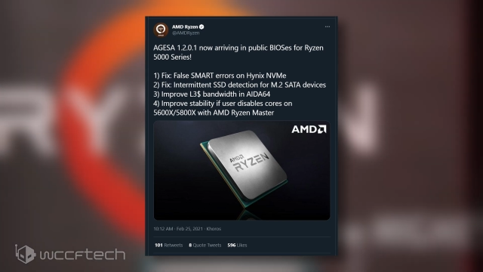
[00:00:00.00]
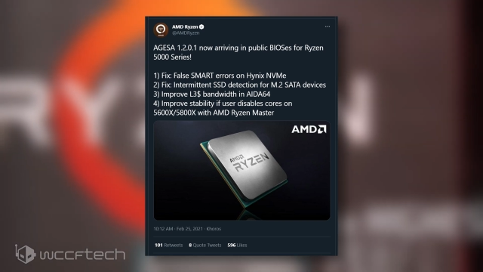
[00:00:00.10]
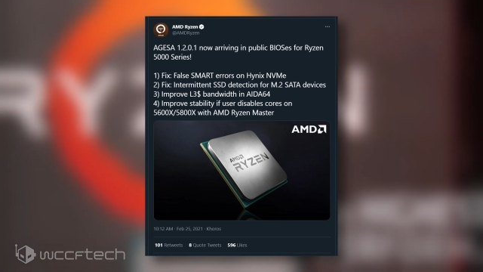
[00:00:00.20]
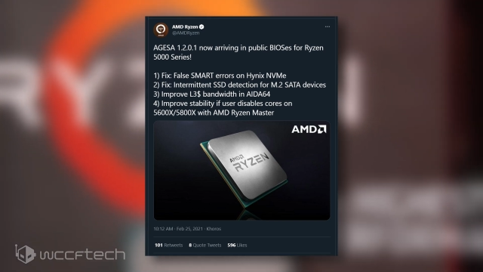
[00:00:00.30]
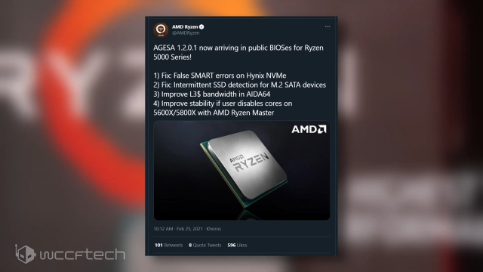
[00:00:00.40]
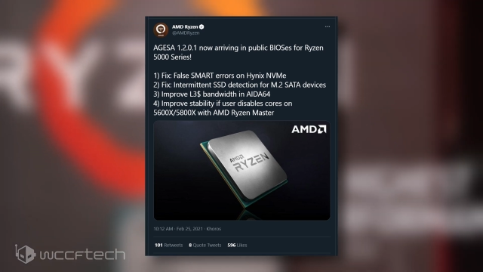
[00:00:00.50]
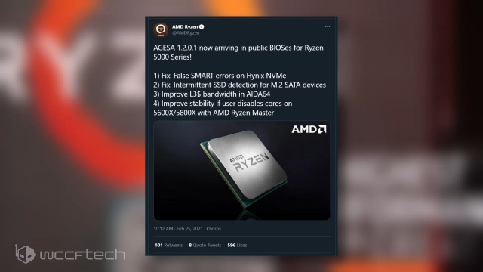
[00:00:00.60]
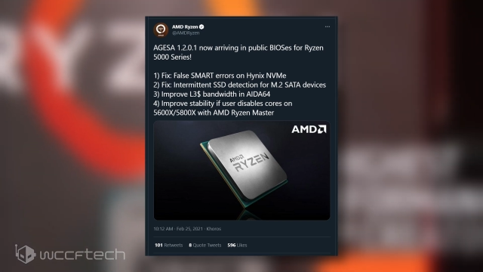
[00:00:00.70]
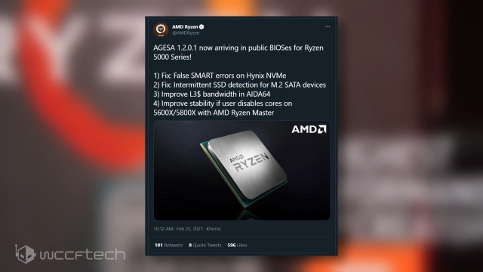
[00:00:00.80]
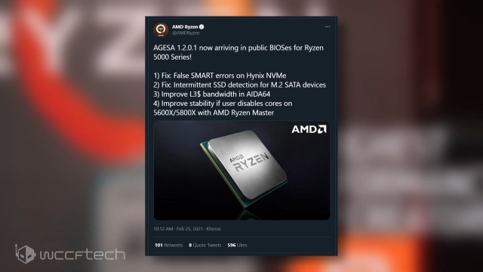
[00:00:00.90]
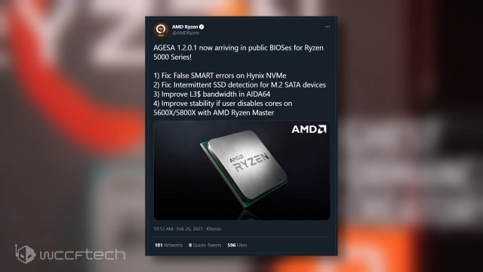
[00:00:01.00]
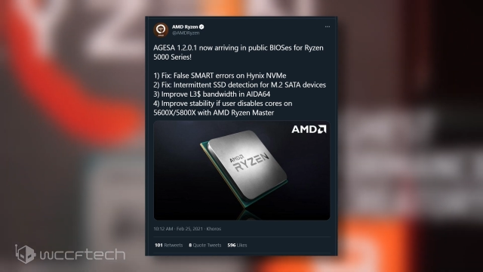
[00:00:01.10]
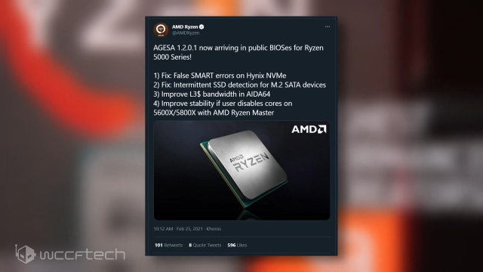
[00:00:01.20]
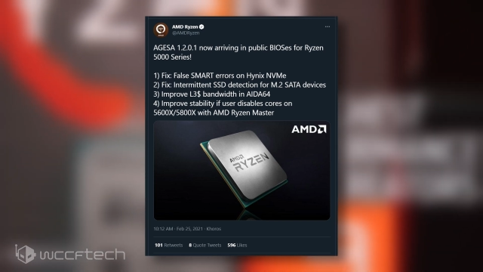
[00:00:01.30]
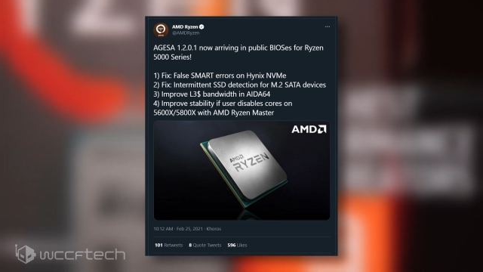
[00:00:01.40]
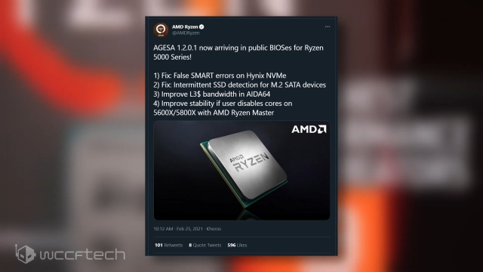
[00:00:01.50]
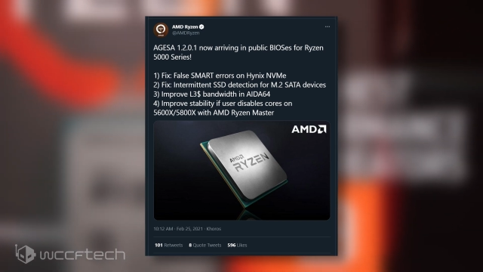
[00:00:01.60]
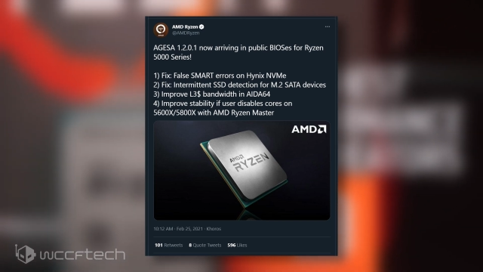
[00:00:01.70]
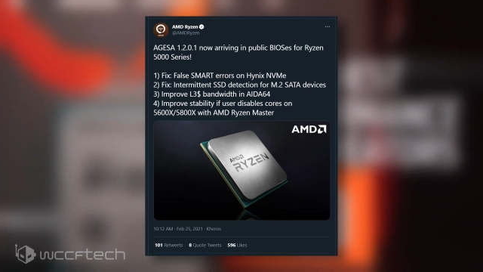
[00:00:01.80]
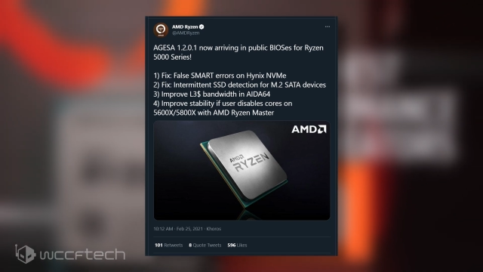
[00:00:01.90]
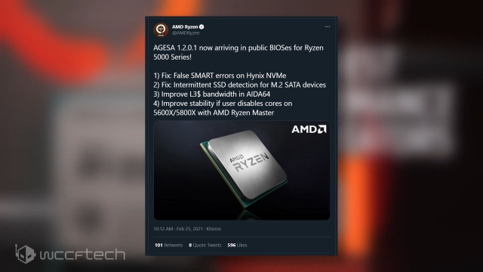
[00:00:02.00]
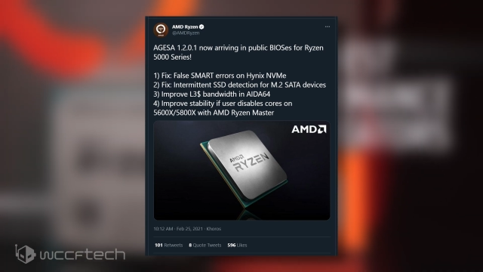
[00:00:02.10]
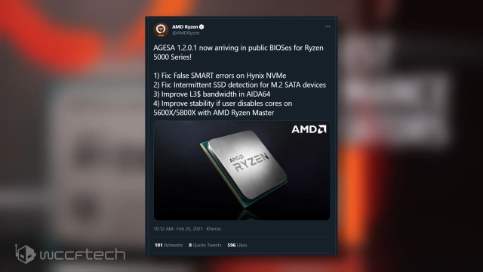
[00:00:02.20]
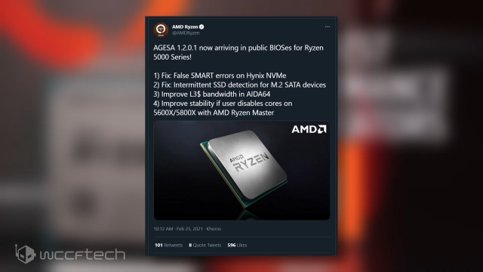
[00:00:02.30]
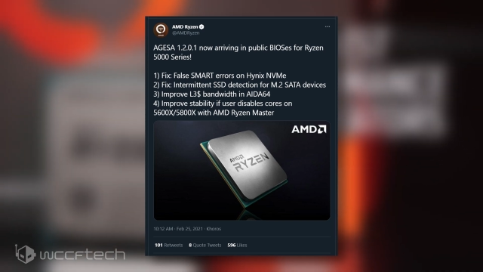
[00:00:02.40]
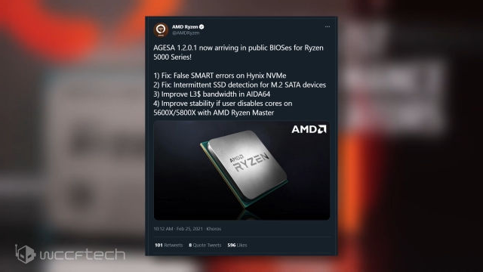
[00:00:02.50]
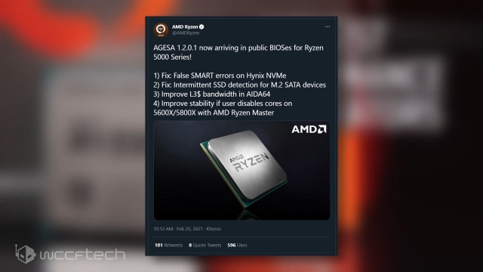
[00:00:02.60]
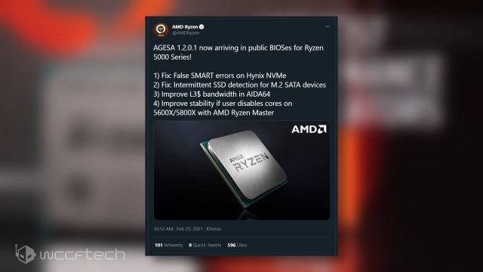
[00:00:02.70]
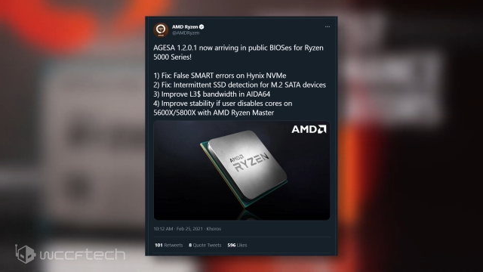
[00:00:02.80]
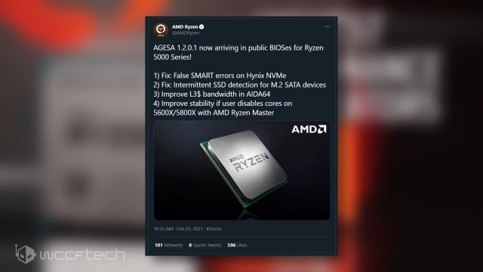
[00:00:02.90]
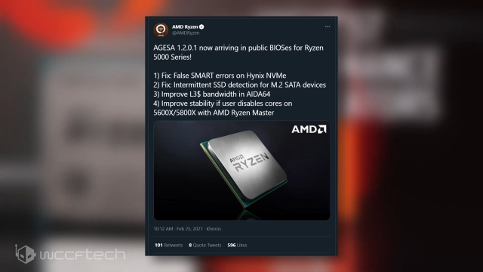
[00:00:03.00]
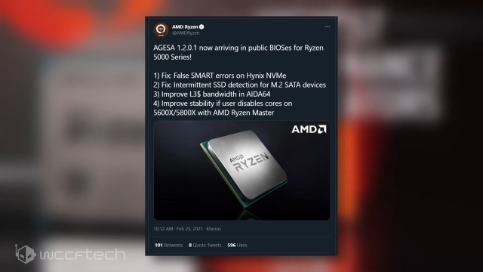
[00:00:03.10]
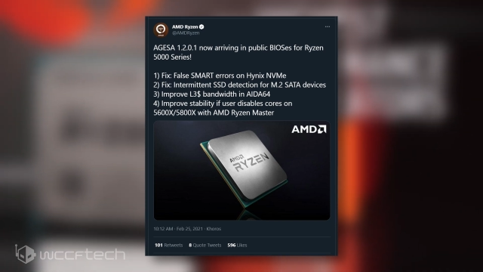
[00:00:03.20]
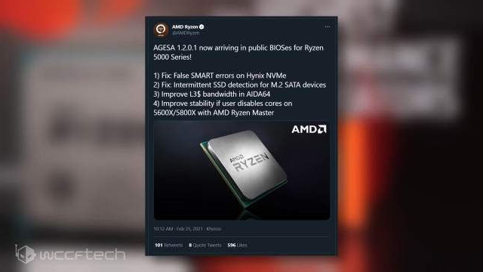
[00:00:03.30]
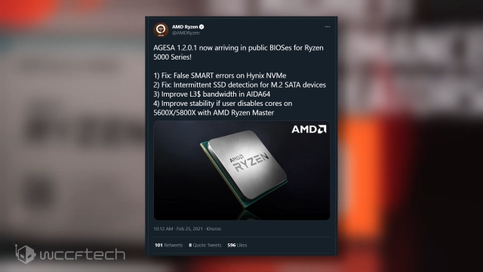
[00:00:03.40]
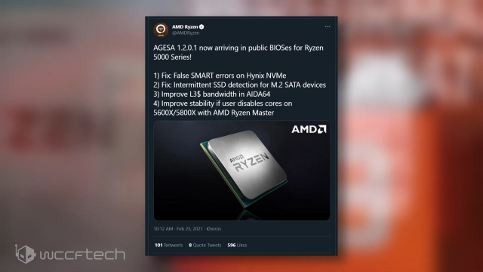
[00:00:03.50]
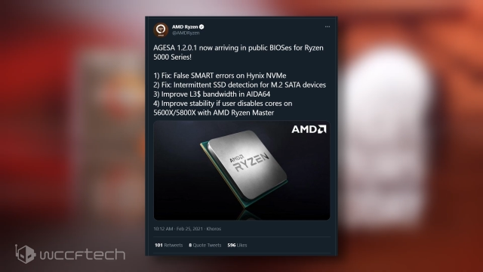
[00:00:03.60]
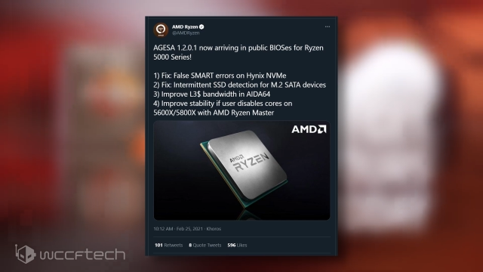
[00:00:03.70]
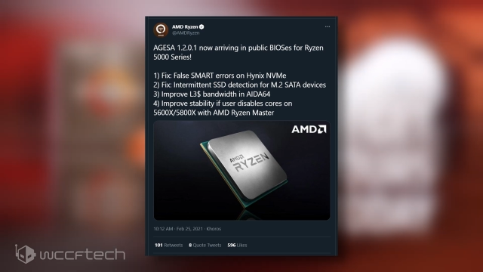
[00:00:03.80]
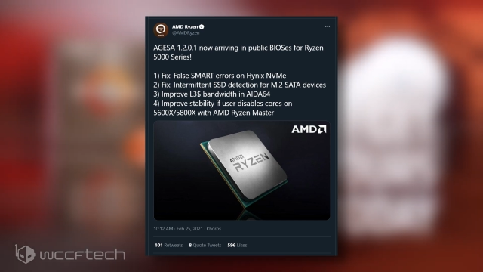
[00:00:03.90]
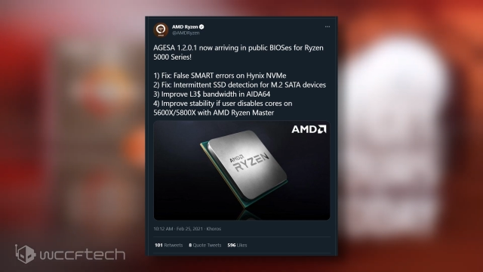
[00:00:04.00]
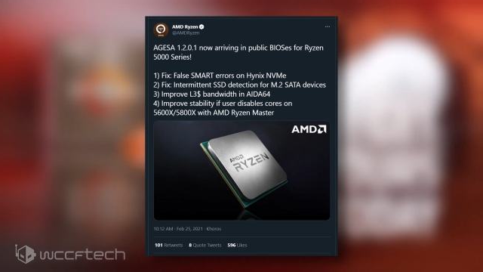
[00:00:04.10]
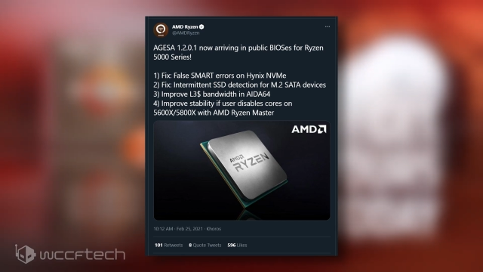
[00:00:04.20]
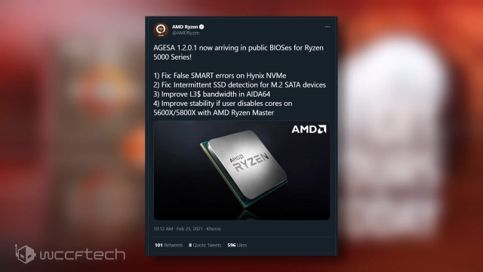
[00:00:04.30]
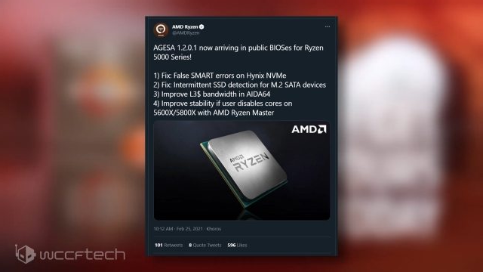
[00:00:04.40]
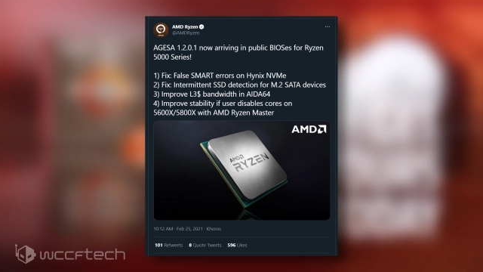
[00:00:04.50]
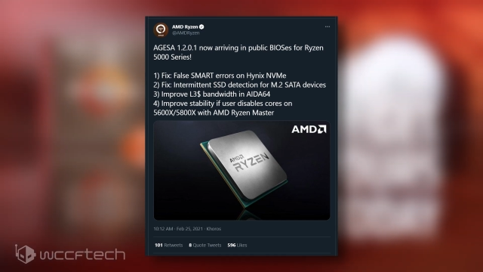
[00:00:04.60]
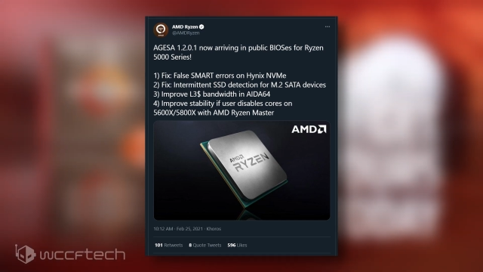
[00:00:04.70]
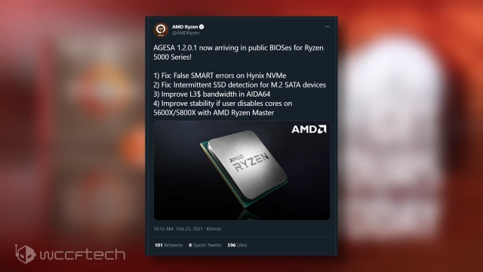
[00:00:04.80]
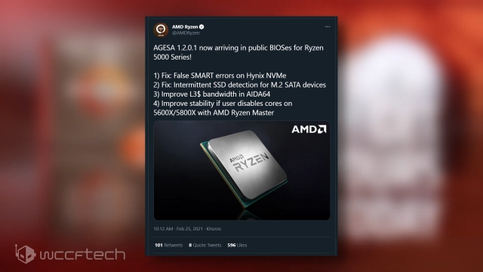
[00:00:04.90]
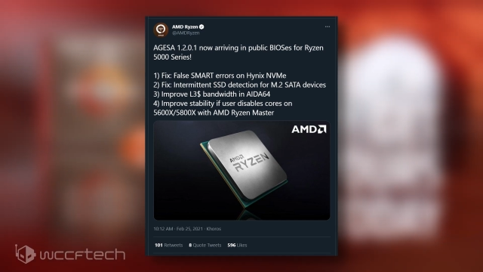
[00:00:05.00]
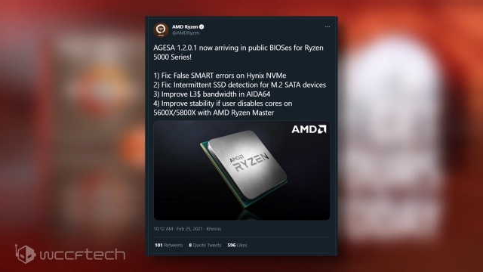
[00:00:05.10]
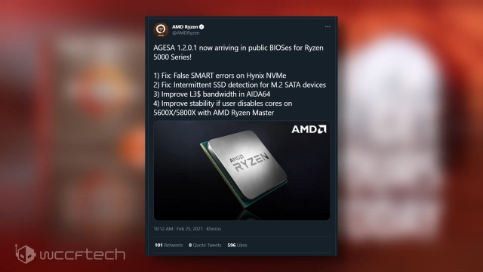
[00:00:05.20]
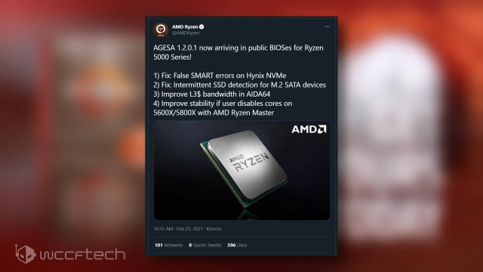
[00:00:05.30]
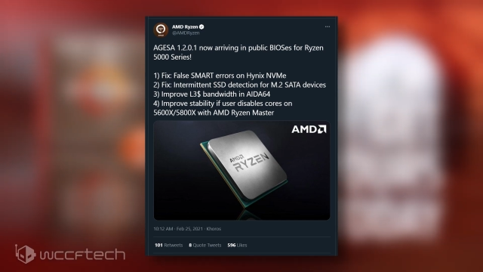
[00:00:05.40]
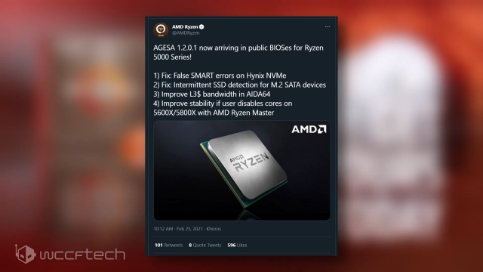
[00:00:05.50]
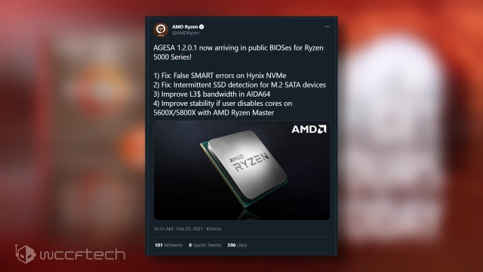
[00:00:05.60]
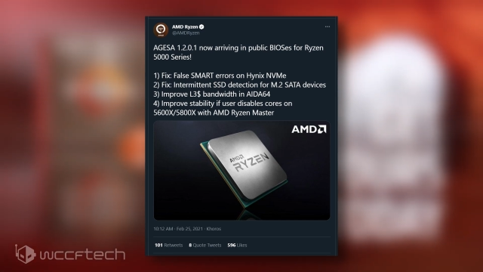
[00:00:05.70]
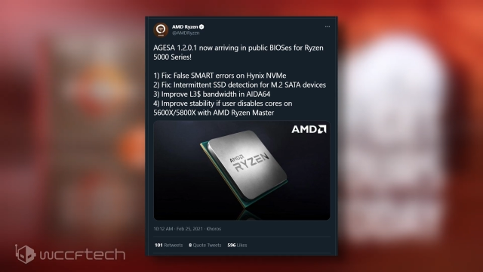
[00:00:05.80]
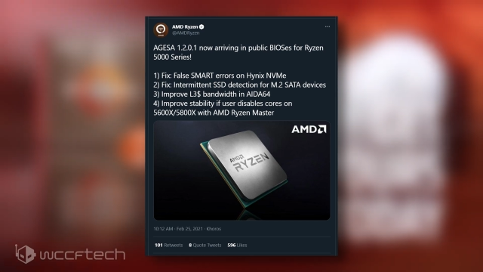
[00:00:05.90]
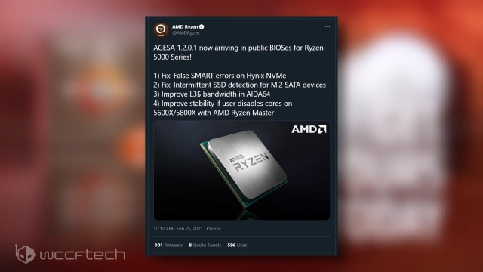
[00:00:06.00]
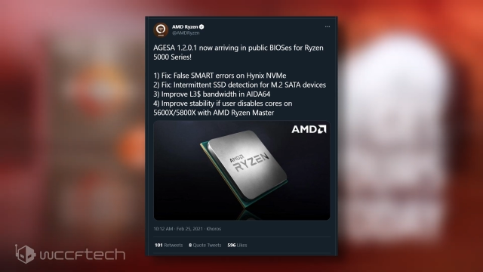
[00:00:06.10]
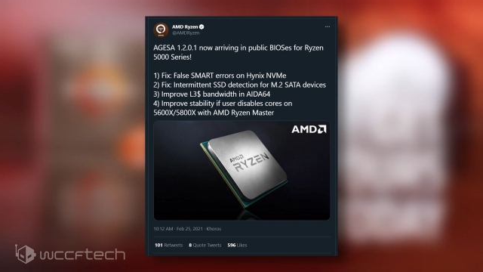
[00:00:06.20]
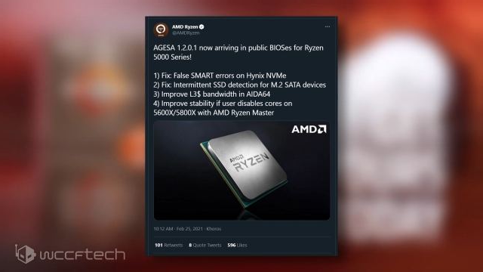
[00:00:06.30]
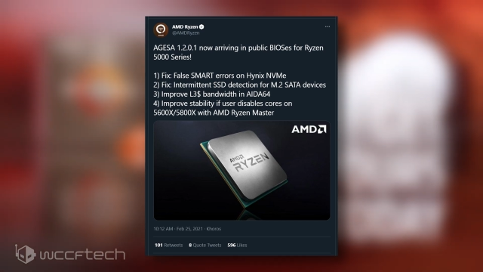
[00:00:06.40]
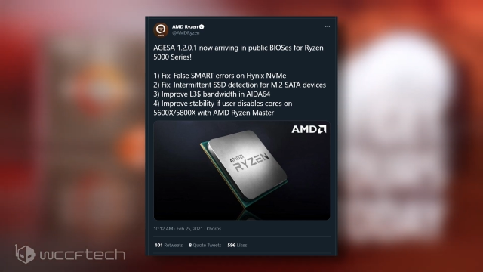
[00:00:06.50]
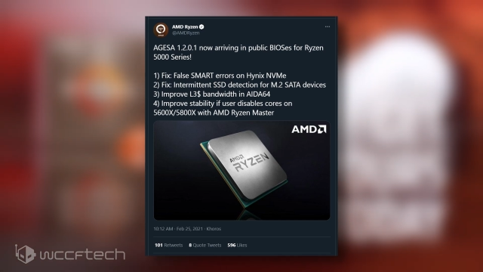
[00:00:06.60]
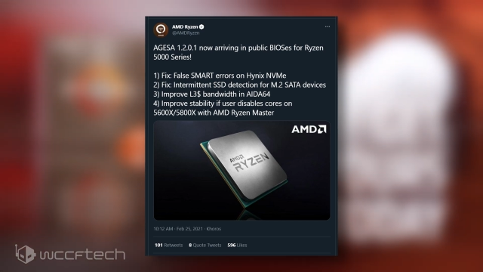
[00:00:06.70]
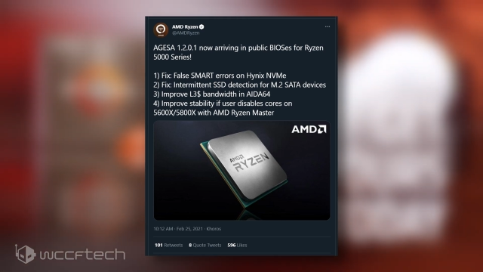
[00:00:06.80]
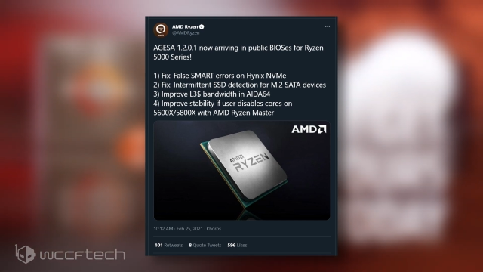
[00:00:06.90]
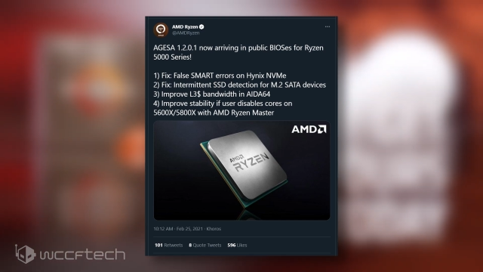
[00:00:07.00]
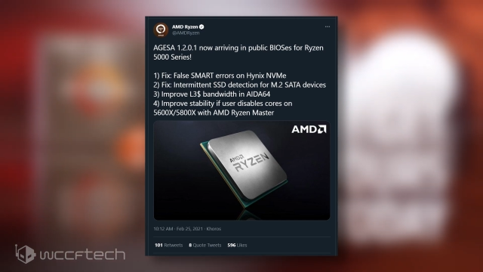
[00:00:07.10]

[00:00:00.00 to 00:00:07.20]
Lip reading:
Nobody's mouth can be seen.